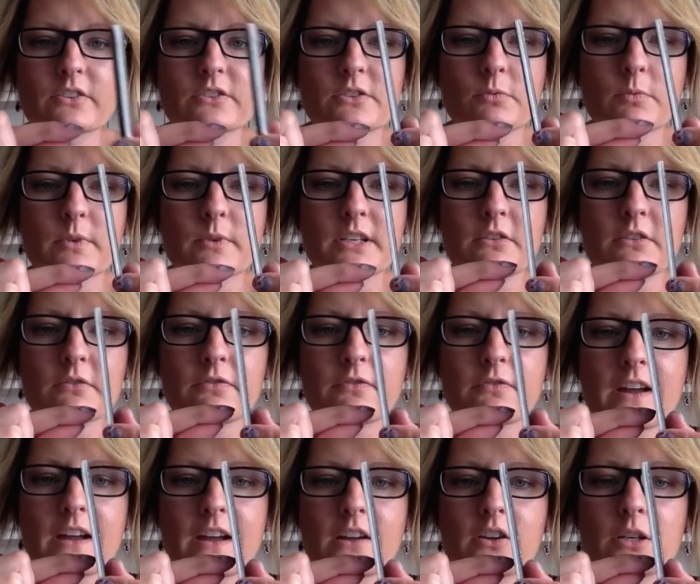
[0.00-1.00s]
So when you
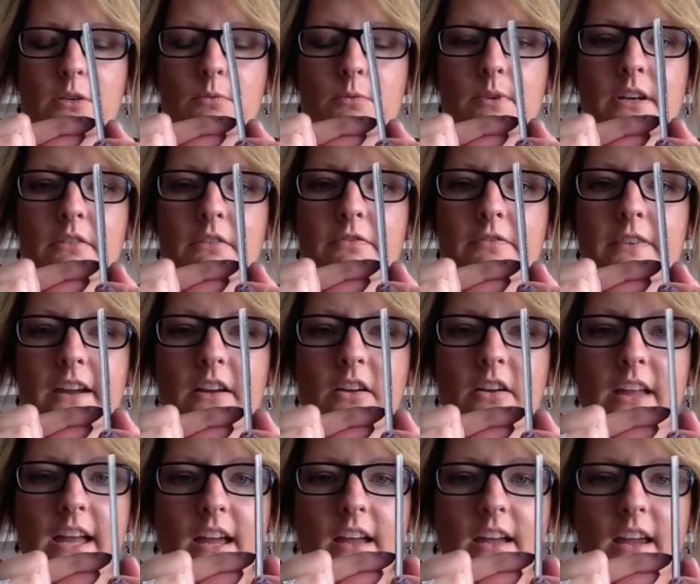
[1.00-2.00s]
file, you want to
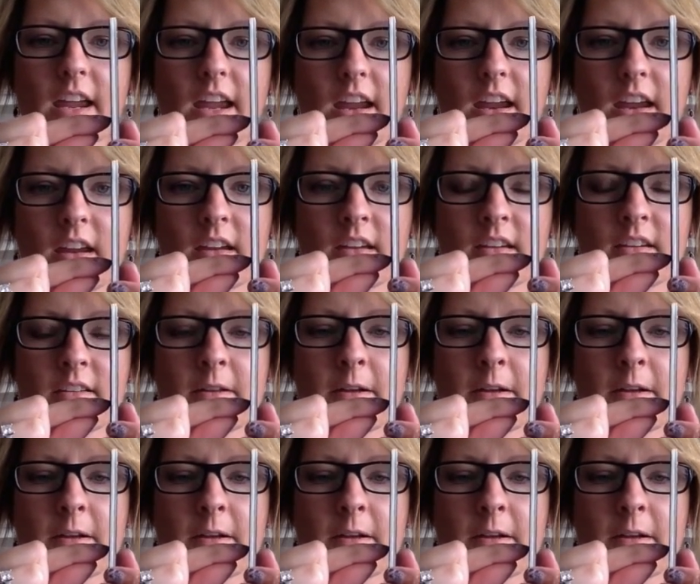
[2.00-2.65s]
file at a